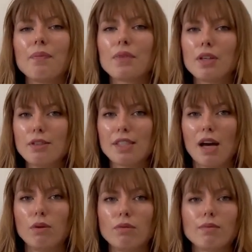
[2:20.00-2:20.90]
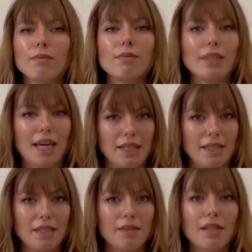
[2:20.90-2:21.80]
Turns out,
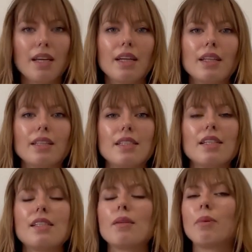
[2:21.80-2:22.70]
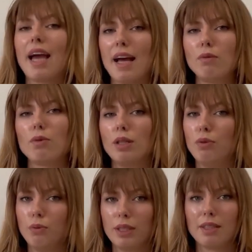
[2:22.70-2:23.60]
yes. The system can run
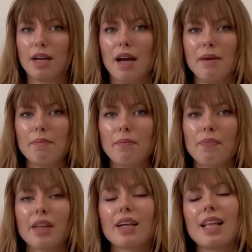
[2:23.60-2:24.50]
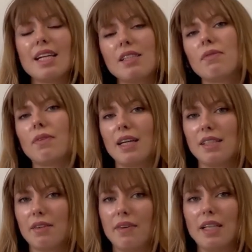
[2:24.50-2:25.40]
in real time,
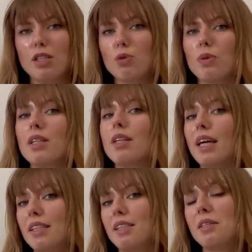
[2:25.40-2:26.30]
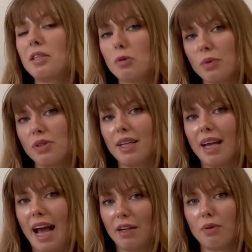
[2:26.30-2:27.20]
classifies events with a 96%
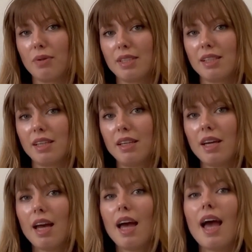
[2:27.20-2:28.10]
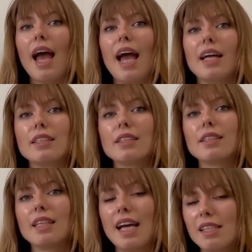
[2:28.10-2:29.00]
accuracy, and
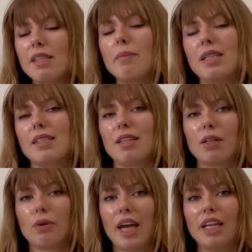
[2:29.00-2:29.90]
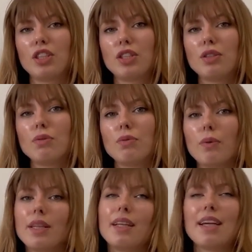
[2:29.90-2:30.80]
estimates the location
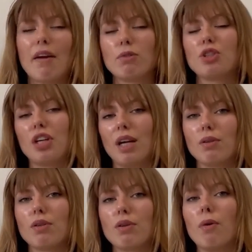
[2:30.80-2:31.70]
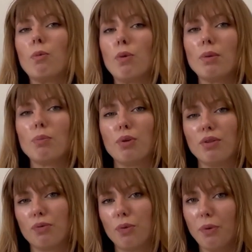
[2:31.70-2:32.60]
with an average error of
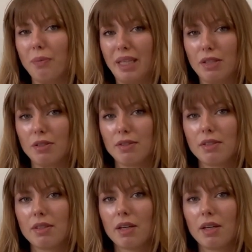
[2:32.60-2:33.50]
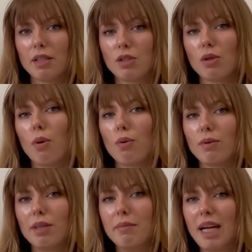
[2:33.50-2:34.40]
1.4 meters. So
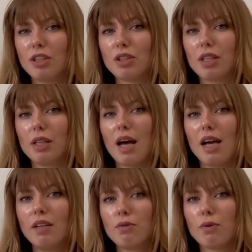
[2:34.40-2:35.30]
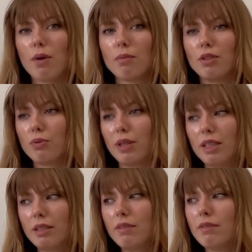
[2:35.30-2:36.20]
imagine a line from the
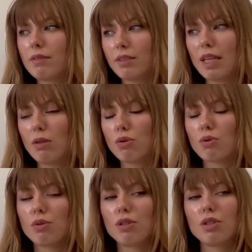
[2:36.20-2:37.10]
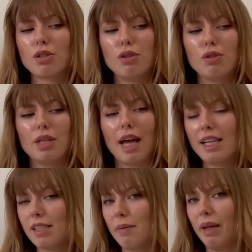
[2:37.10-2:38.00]
real sound source to the
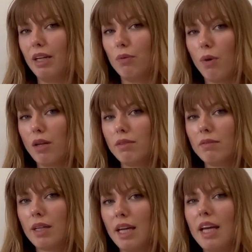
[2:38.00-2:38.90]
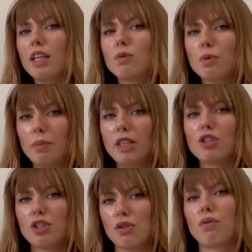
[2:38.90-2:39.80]
estimated one, it would be
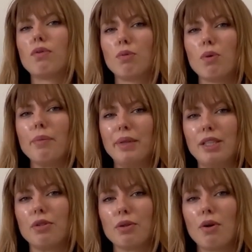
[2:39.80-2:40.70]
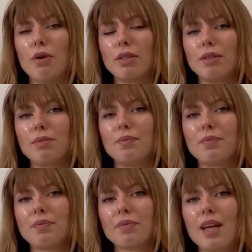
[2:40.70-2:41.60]
just over 1 meter long.
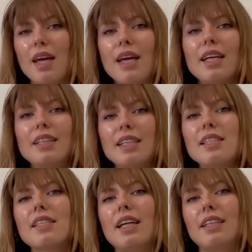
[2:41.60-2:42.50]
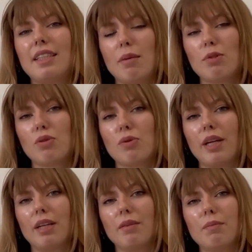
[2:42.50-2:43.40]
This study
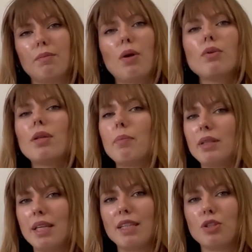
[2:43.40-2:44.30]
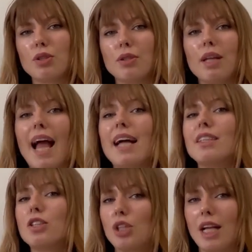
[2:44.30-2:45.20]
demonstrated both the potential and
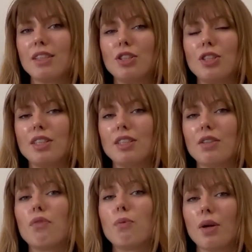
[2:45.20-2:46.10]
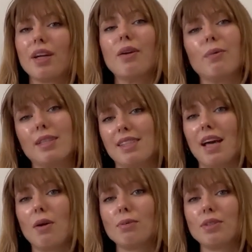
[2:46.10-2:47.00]
the challenges of working with
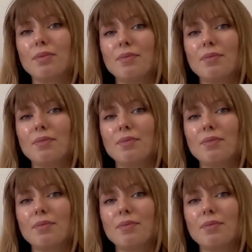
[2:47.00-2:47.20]
sound,